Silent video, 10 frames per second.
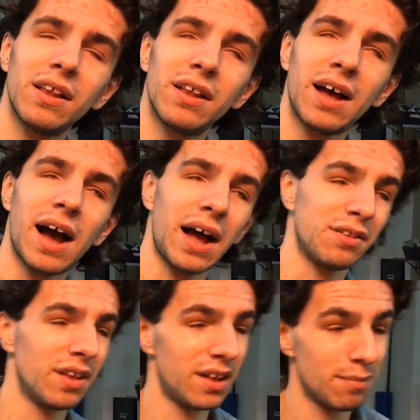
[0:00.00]

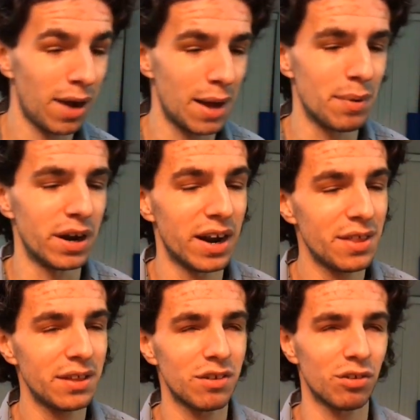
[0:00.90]
I in my opinion,
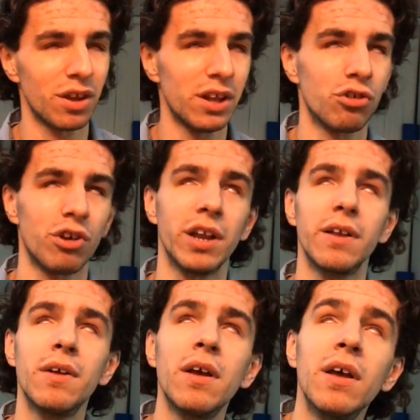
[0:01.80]
I think this will illustrate
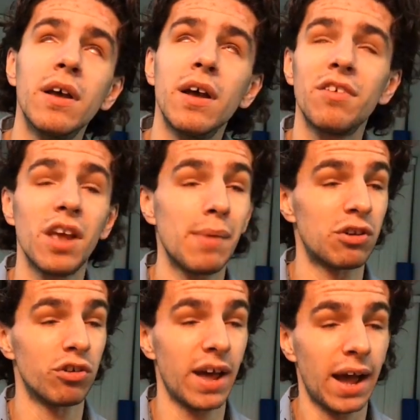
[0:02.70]
it. Let's think
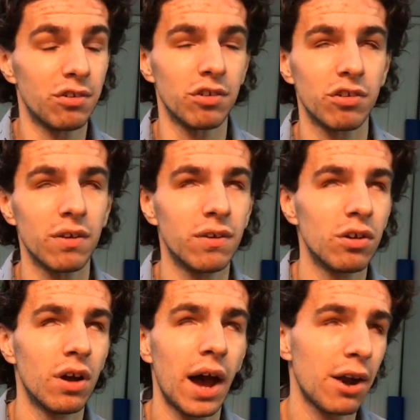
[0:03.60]
about your taxes.
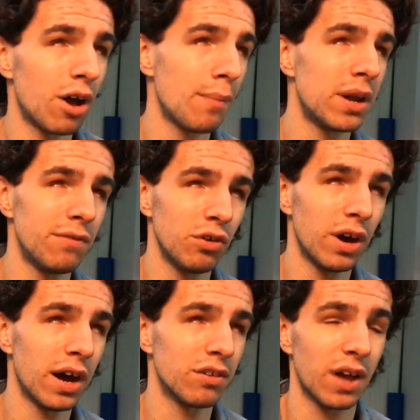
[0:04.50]
I don't know how many of
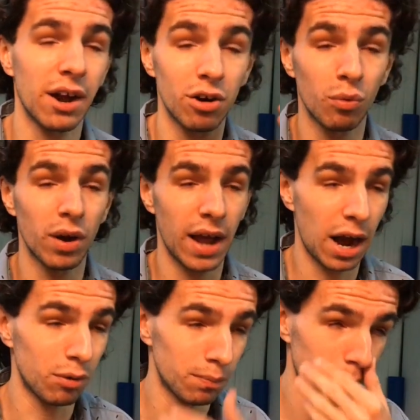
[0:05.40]
you guys, I don't know what
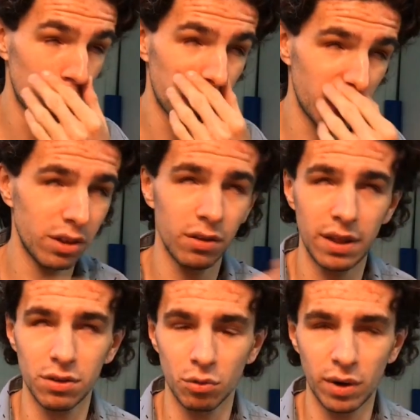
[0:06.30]
how what
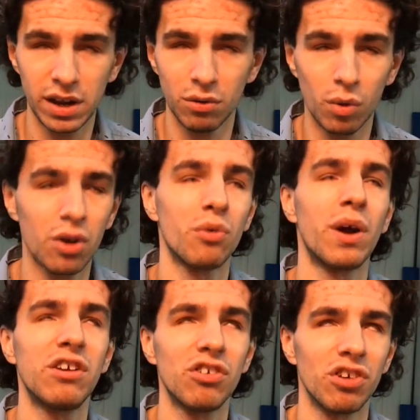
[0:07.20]
the range, what are
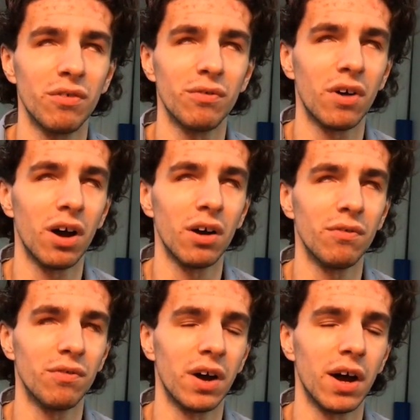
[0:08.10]
the ranges of
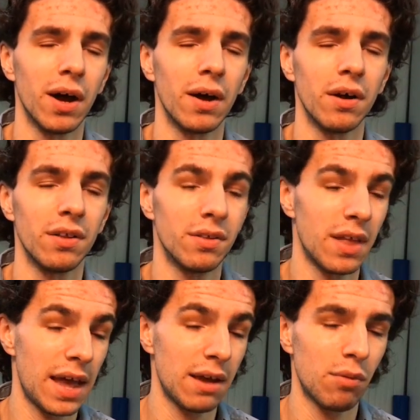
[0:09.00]
of uh,
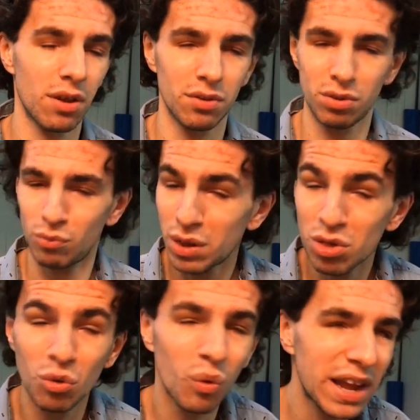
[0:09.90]
what are,
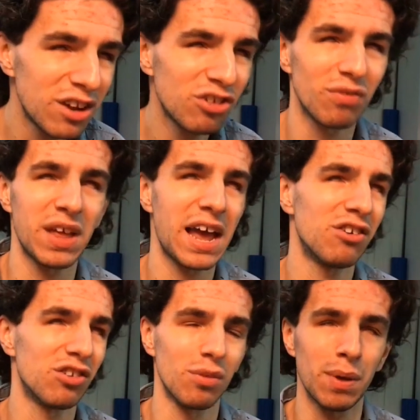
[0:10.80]
what's the range of the
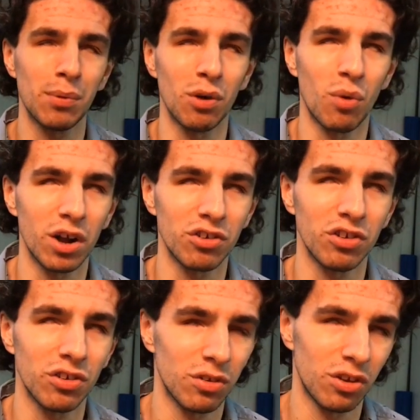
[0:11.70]
ages of the people that
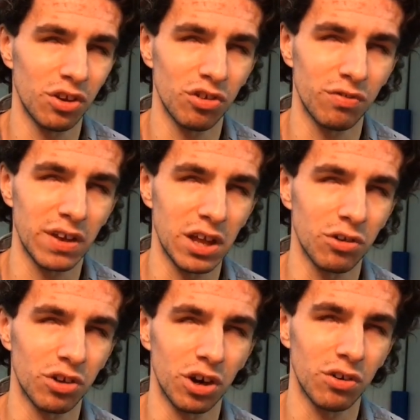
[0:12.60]
watch Delicious
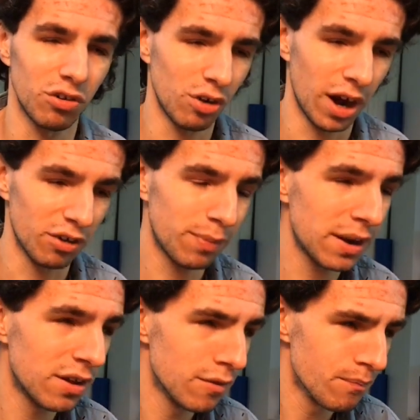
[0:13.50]
videos here, you guys,
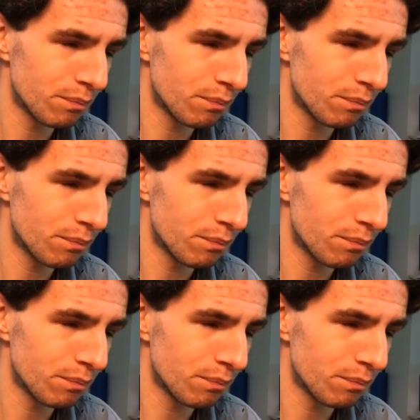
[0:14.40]
but